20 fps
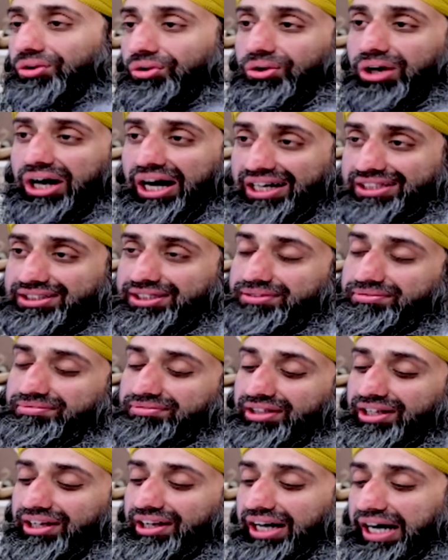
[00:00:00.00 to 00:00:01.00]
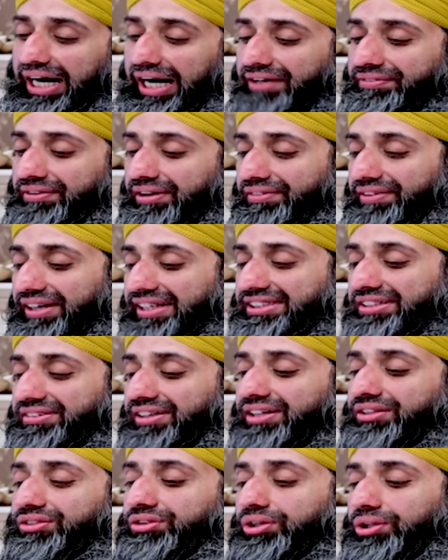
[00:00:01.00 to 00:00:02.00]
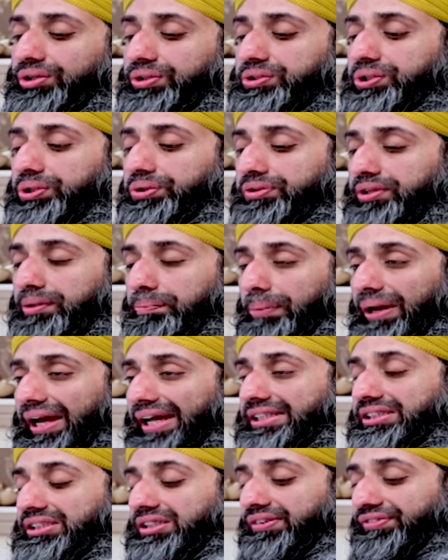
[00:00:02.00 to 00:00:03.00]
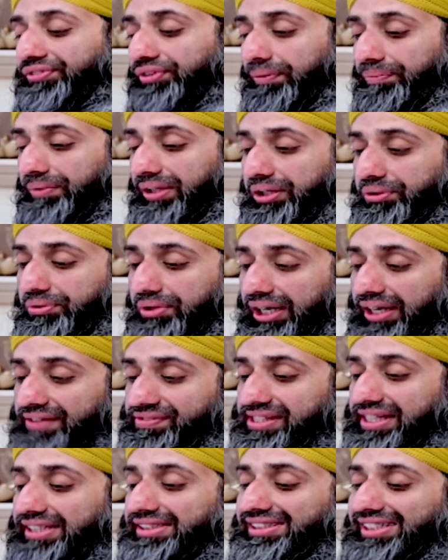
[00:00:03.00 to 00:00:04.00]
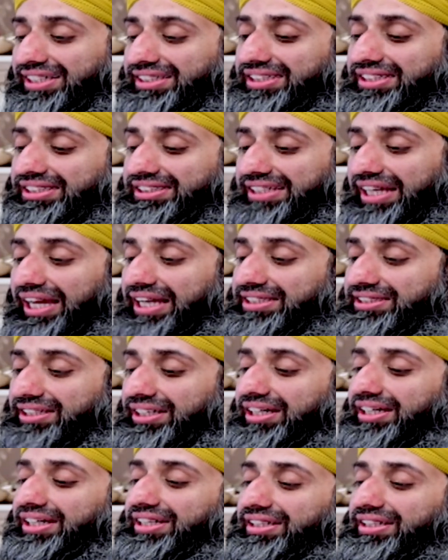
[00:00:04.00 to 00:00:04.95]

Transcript: O Adam, I will resurrect those who repent from their graves in such a state